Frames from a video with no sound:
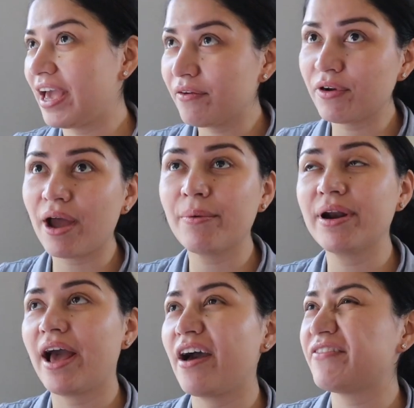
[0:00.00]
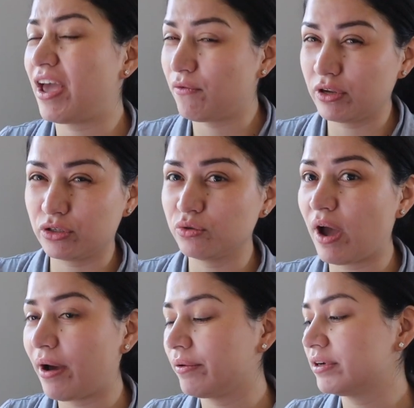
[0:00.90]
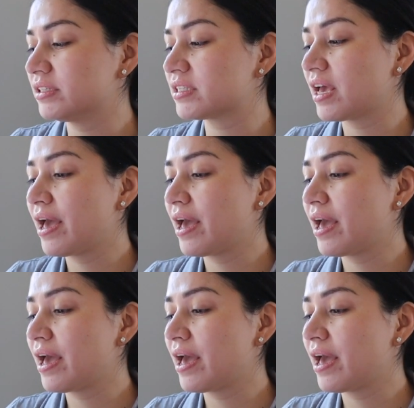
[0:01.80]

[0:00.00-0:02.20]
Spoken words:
every hour and a half, every 2 hours.